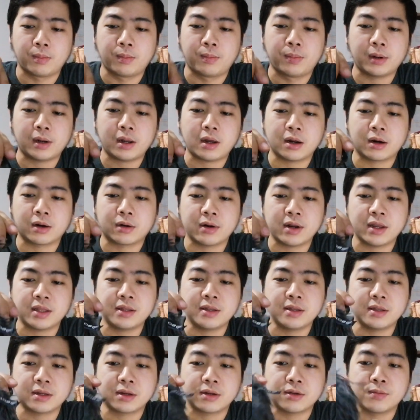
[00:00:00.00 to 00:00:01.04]
Vlog
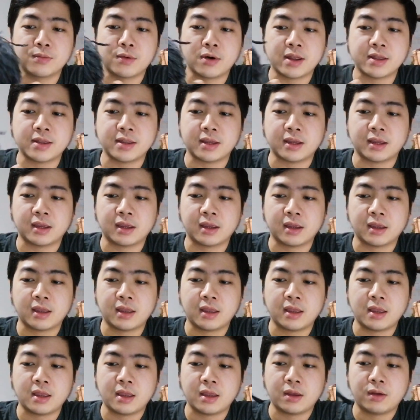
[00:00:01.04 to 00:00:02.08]
ready na, good money
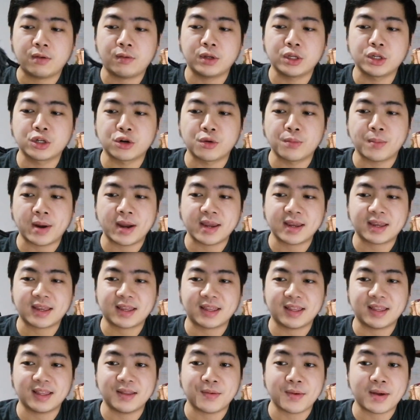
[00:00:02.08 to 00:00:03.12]
with your
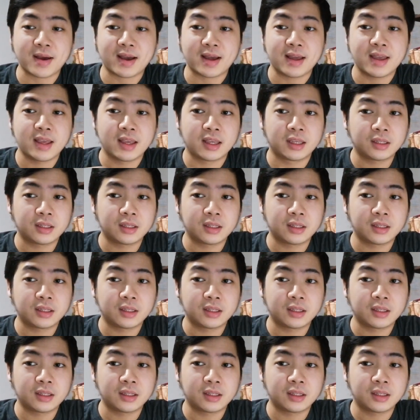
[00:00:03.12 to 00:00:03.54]
mic, di ba?